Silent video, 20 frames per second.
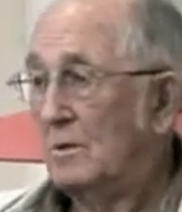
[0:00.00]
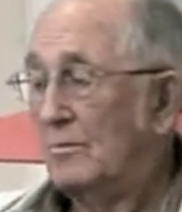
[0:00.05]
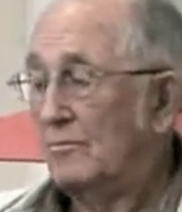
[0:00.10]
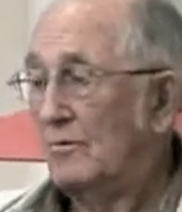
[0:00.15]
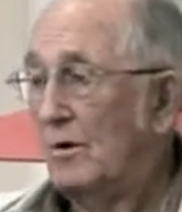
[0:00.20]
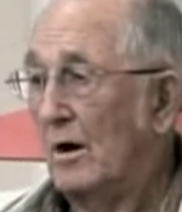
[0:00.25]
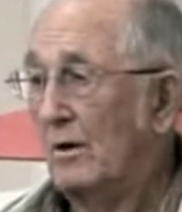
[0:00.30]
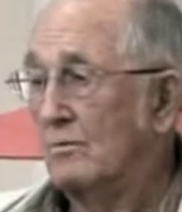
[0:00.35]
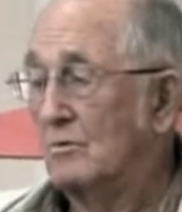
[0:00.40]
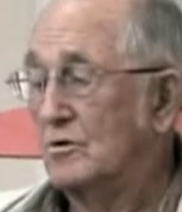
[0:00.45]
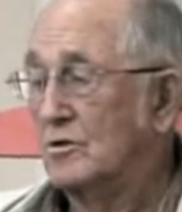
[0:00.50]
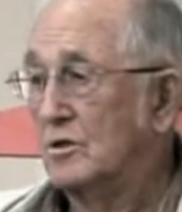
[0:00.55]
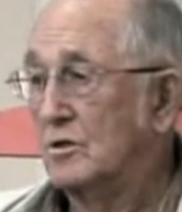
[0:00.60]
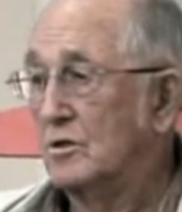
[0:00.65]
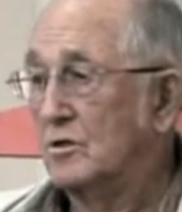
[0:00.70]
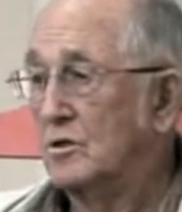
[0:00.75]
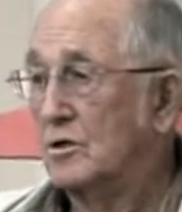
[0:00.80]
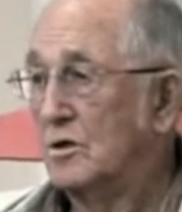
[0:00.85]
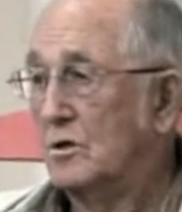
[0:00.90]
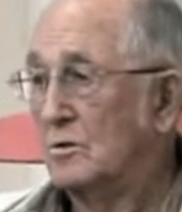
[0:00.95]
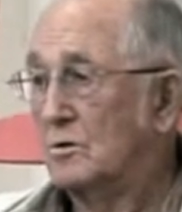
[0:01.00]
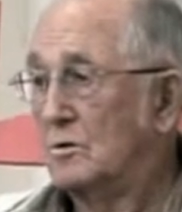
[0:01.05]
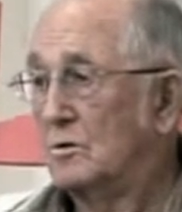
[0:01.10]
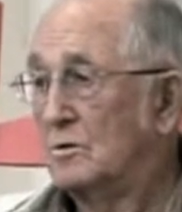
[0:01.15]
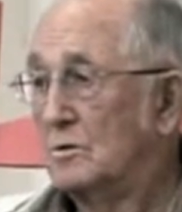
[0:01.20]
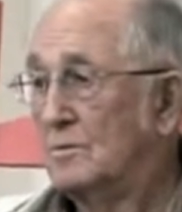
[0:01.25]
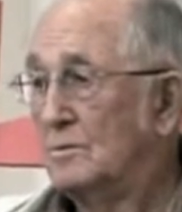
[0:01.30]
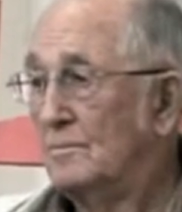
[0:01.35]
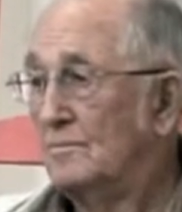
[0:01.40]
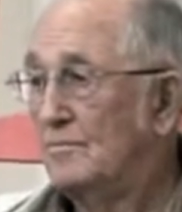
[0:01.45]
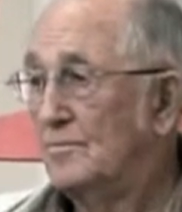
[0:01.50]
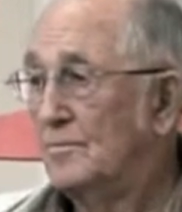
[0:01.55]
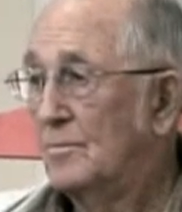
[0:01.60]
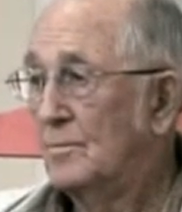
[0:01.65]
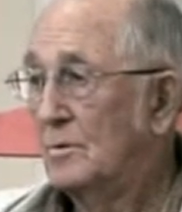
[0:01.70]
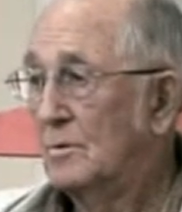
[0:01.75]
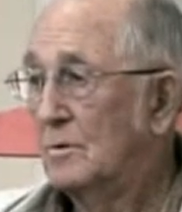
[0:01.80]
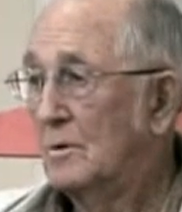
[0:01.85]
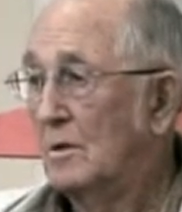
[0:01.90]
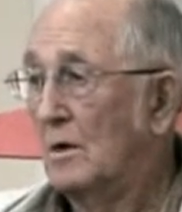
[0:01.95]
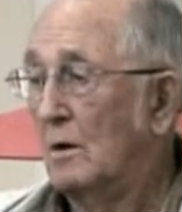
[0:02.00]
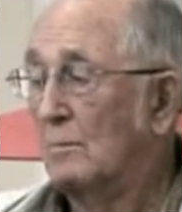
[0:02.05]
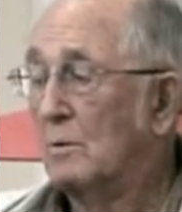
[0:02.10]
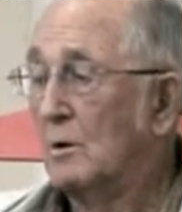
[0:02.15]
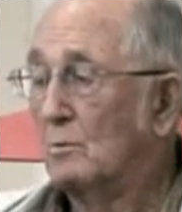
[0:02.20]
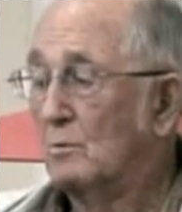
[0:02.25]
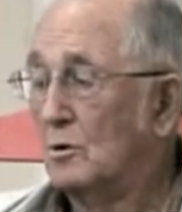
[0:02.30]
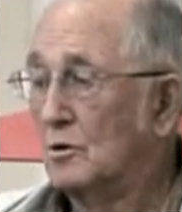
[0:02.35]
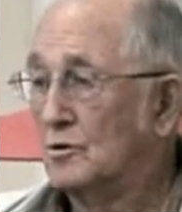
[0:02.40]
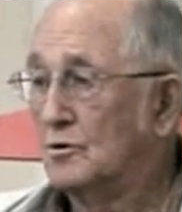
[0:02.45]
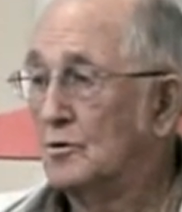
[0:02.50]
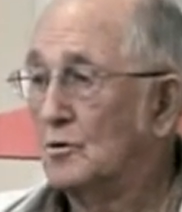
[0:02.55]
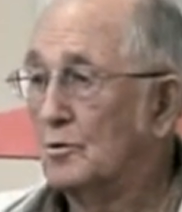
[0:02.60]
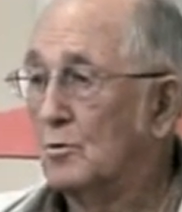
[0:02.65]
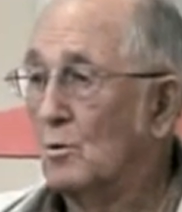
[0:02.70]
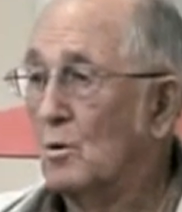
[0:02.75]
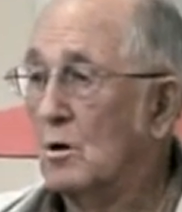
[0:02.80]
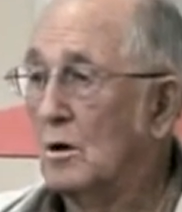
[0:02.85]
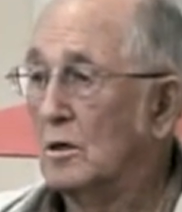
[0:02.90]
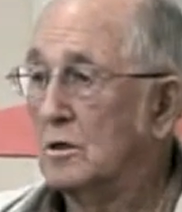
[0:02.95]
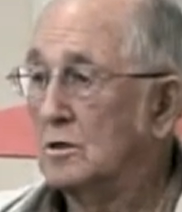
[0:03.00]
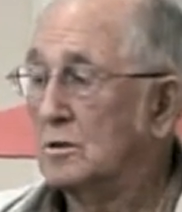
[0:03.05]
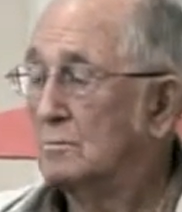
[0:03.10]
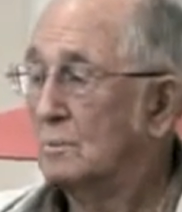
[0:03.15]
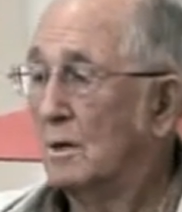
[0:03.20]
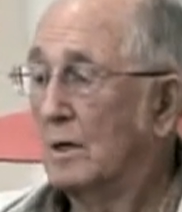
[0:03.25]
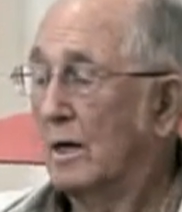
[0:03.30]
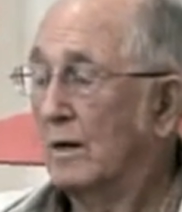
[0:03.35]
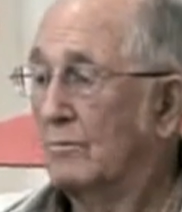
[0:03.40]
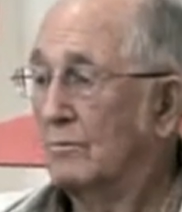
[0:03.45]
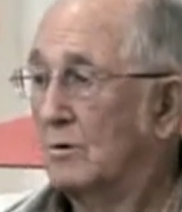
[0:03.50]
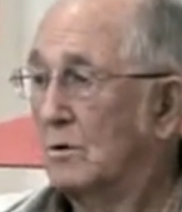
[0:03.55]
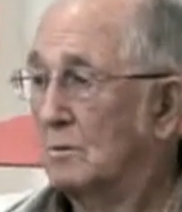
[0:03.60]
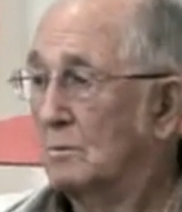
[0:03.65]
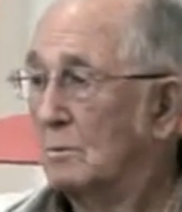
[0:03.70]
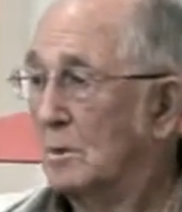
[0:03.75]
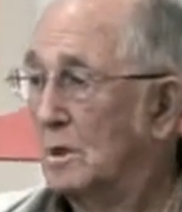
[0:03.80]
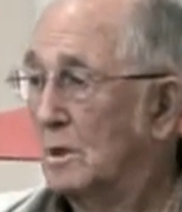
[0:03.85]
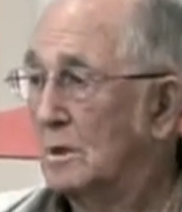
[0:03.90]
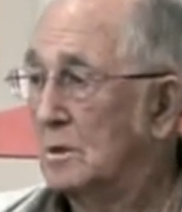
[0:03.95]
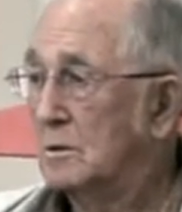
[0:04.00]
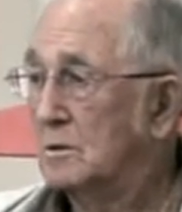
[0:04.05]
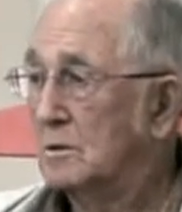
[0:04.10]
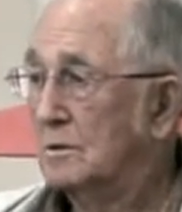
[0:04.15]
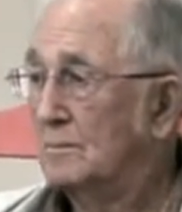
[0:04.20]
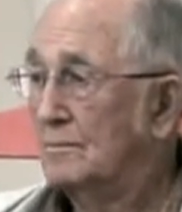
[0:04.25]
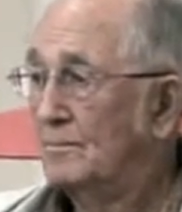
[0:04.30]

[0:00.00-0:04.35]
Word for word: five or six years. I've been once or twice, but I haven't done much.